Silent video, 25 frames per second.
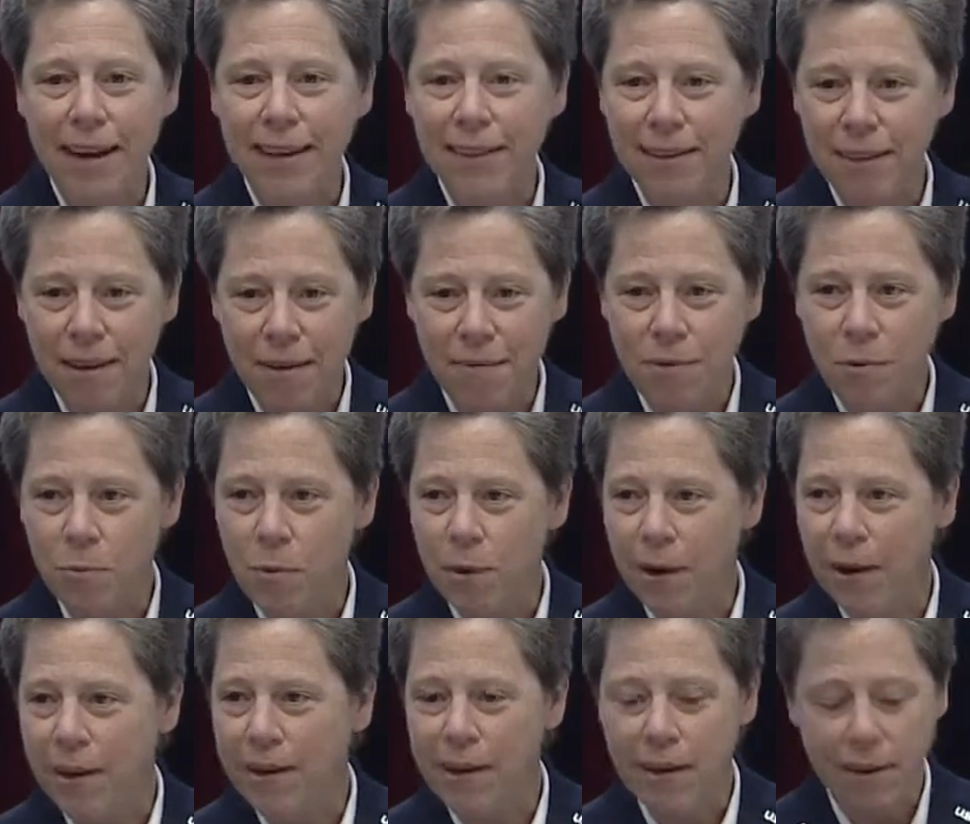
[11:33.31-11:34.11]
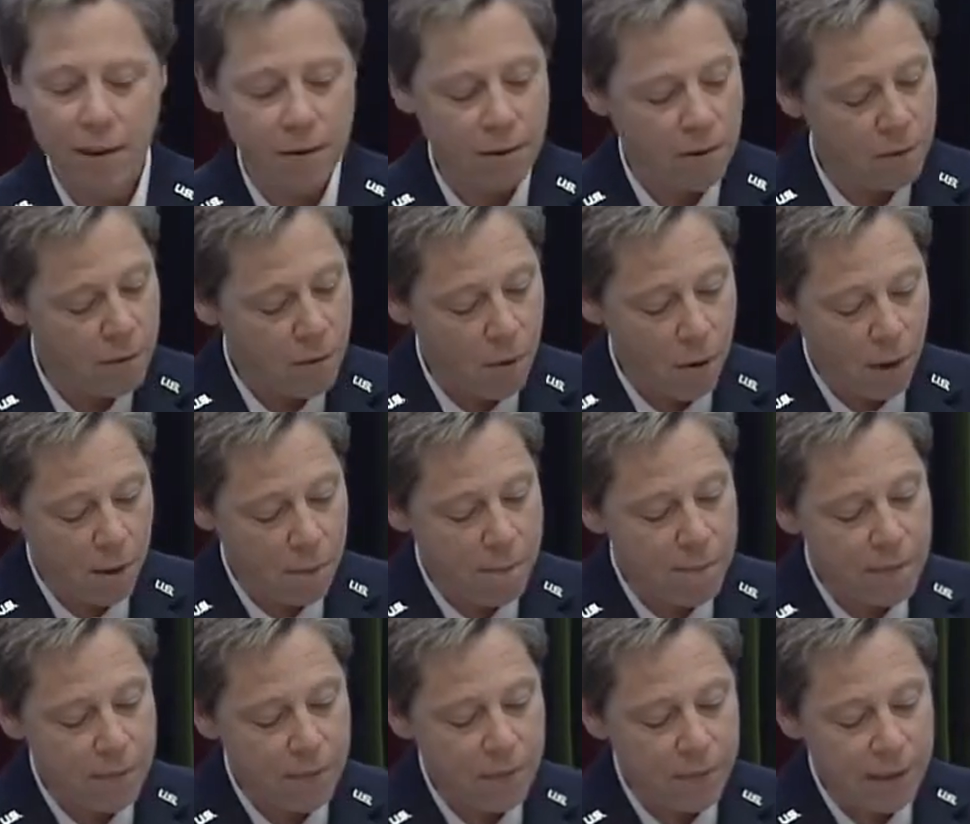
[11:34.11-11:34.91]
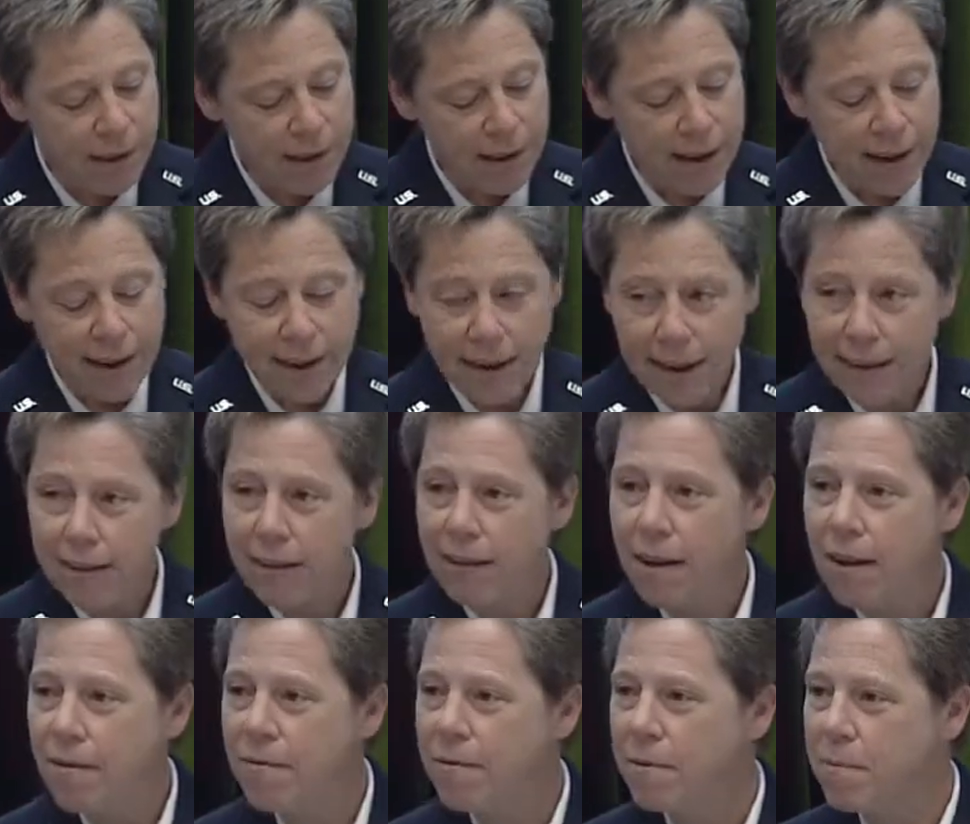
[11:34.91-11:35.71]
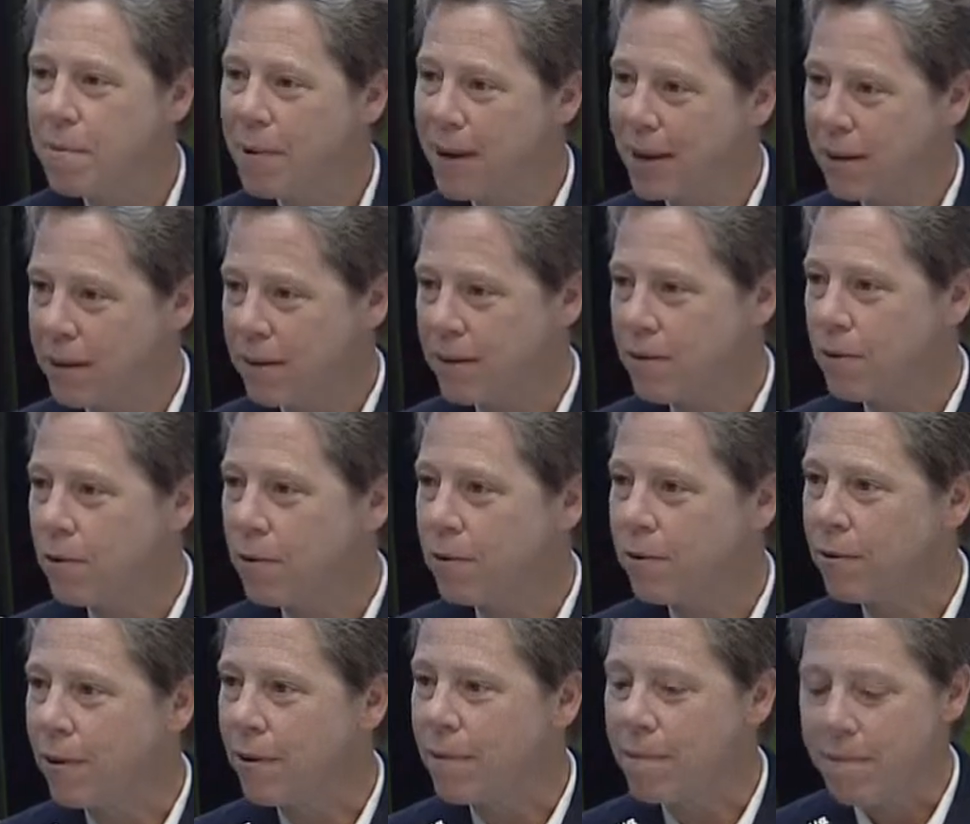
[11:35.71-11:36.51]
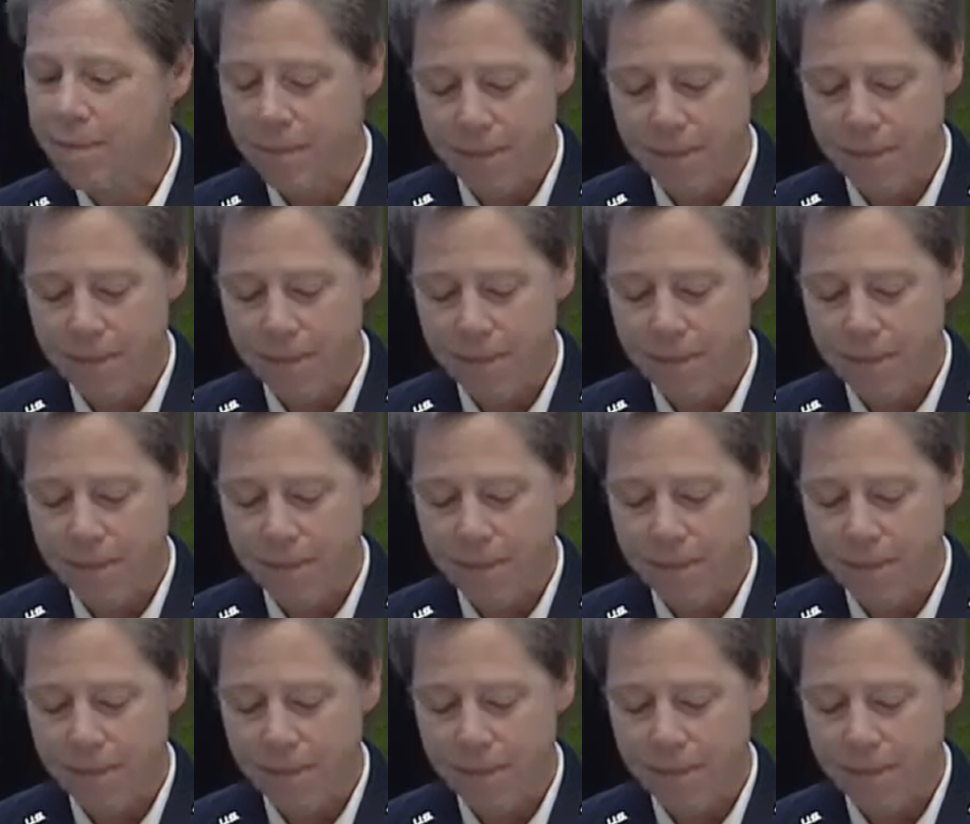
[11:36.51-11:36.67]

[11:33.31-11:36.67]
I loved wearing a uniform, and I loved being a soldier.